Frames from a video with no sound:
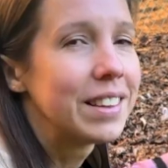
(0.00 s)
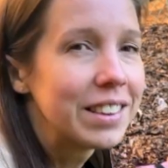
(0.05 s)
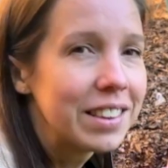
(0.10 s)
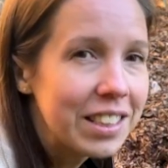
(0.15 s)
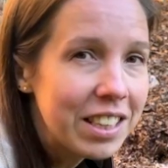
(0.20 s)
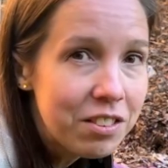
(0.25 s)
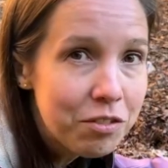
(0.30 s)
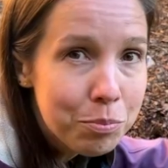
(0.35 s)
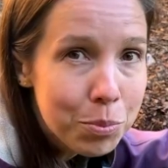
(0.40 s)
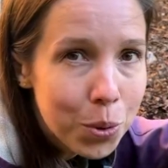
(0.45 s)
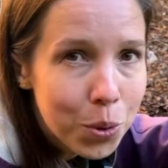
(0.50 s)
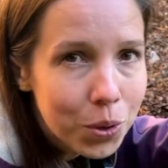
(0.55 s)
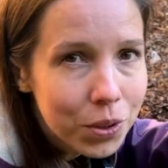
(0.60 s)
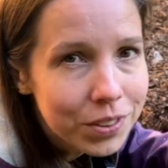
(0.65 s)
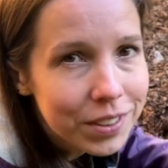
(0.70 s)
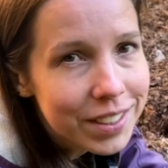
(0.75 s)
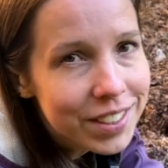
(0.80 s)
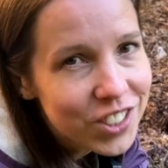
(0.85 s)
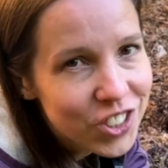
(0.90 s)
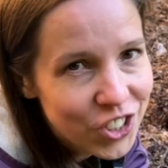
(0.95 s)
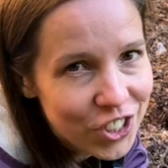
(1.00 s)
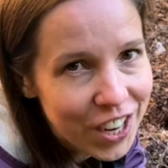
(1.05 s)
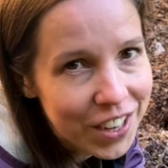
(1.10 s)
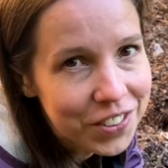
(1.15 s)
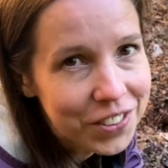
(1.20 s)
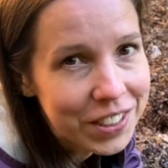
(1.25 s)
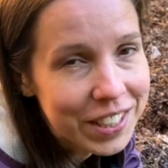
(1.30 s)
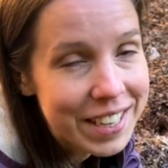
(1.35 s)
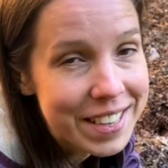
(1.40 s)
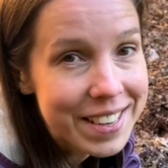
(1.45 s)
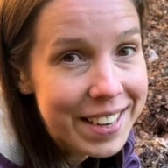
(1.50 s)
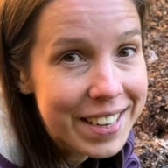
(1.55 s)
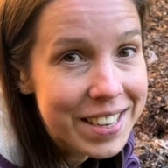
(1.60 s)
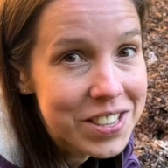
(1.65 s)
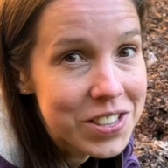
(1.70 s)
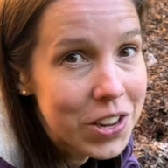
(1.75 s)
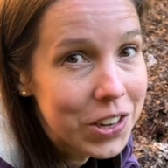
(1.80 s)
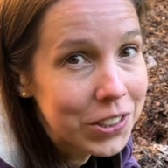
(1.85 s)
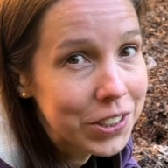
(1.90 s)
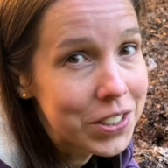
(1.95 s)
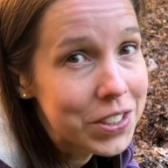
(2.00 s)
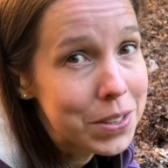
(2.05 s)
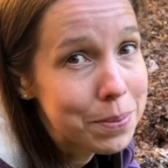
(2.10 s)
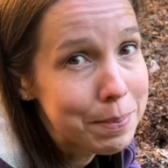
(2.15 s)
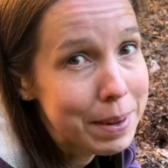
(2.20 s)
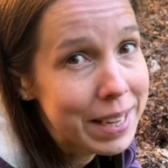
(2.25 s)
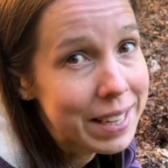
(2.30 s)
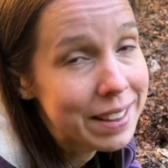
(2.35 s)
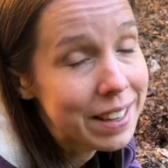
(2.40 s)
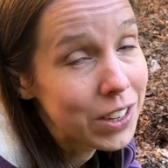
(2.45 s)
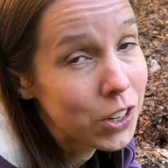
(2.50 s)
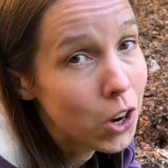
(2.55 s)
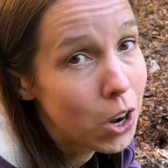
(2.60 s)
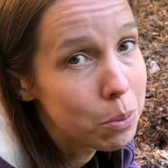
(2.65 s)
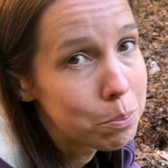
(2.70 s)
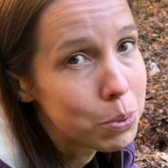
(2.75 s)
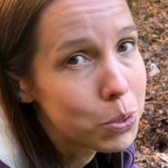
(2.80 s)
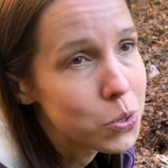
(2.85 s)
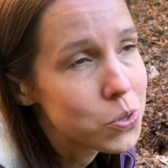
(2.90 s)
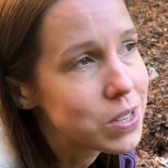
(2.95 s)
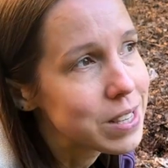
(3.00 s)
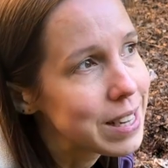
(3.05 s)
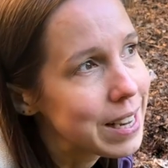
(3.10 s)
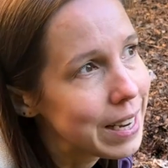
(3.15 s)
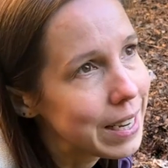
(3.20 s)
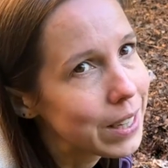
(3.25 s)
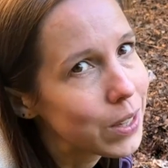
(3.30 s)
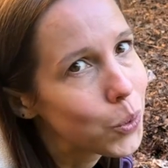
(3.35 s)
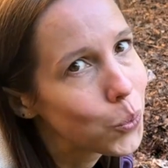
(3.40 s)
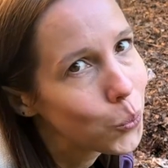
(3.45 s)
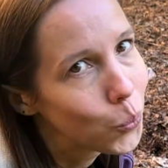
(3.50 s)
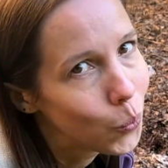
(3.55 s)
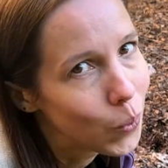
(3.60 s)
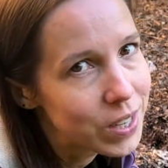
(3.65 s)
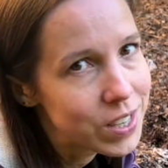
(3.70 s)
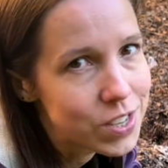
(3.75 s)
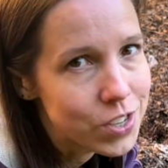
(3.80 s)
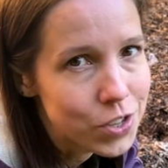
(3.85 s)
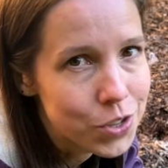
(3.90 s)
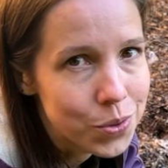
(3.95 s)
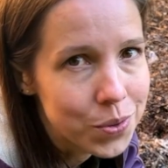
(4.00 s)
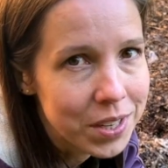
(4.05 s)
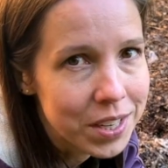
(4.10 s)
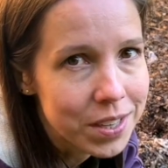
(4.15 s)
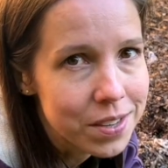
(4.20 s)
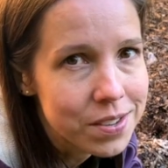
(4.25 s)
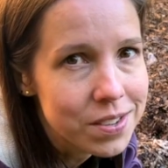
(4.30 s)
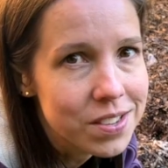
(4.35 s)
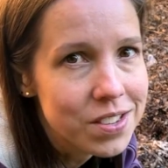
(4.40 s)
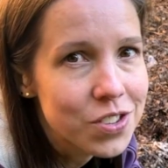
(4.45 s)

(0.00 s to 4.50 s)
Leaf mold generally takes longer to make than compost, like 1 to 2 years,